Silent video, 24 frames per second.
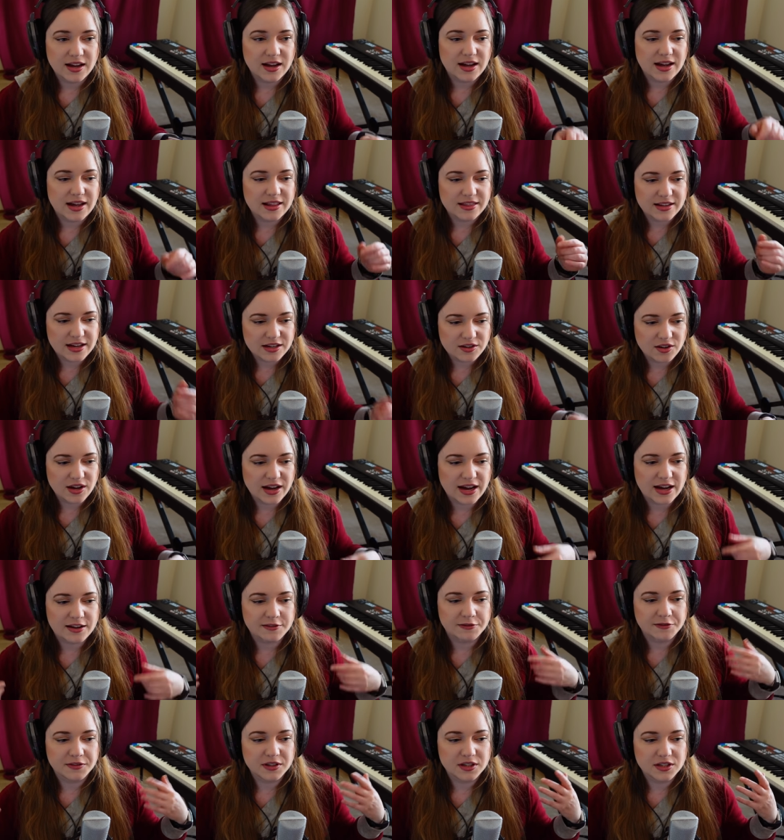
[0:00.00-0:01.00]
And then you
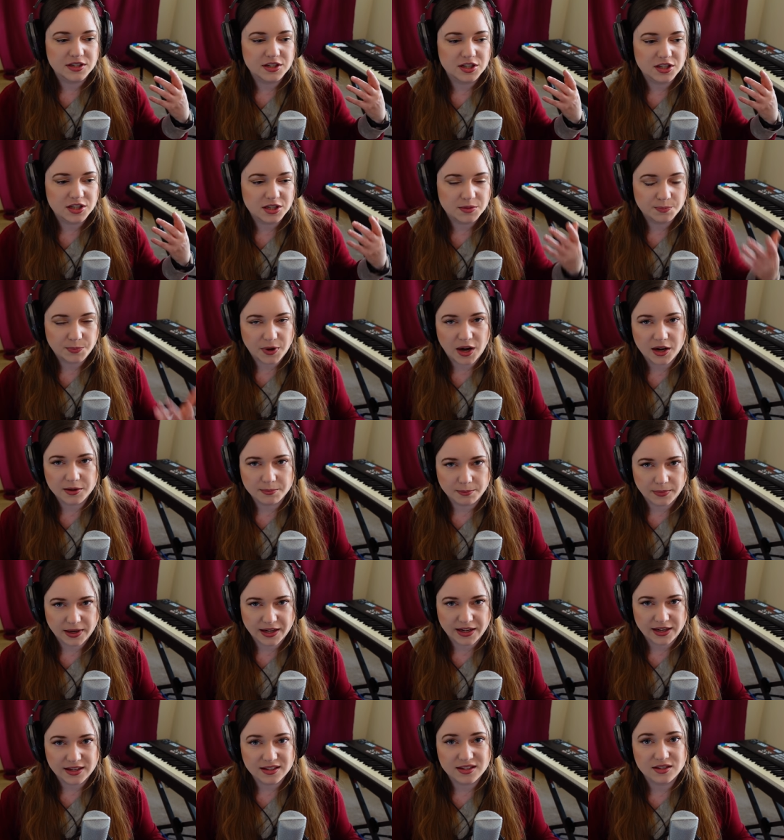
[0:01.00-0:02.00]
have the spot
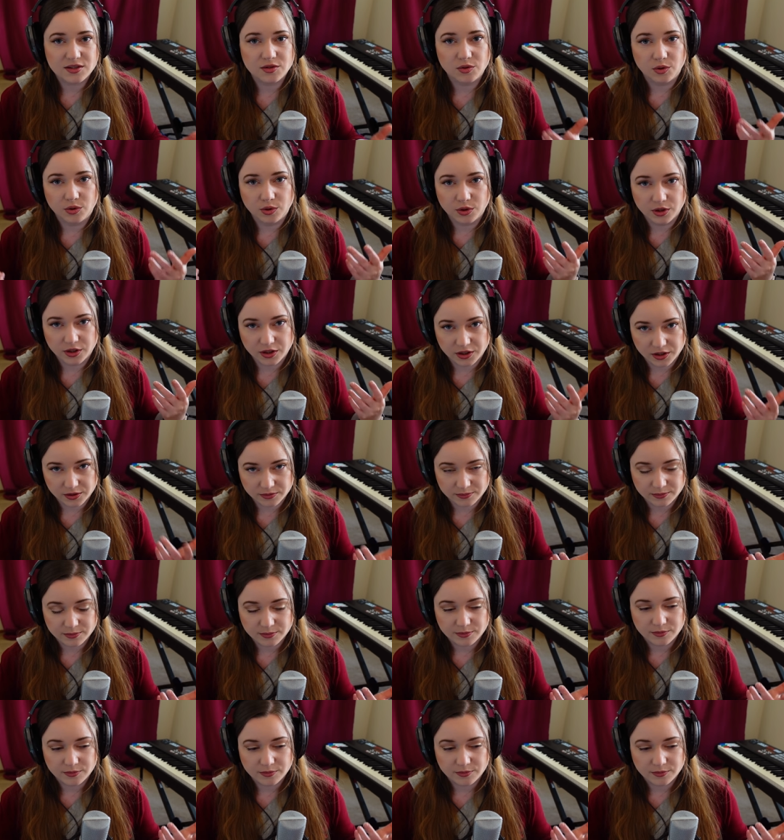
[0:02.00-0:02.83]
mics, or